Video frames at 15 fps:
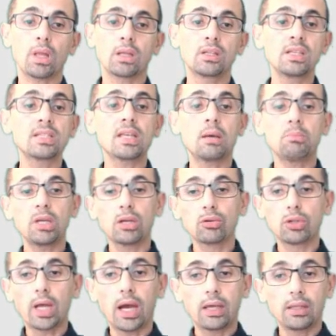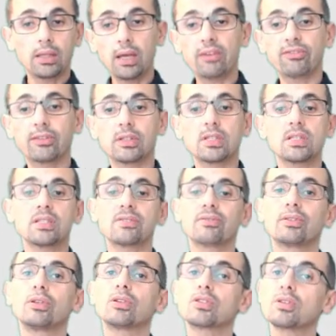This can be a good idea, for instance,
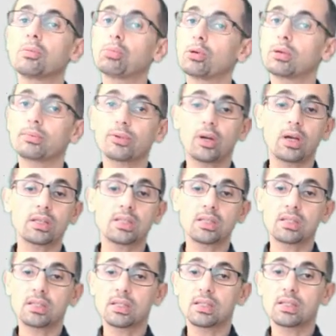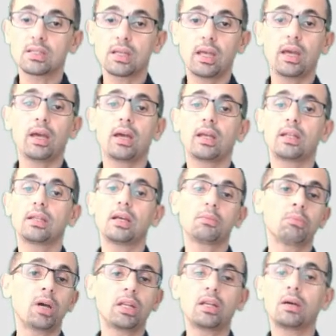for your support processes, and that
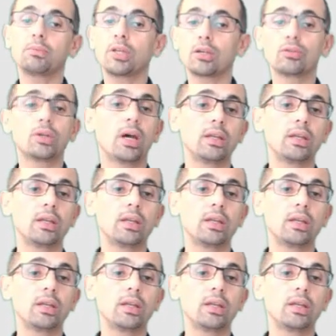might not be a good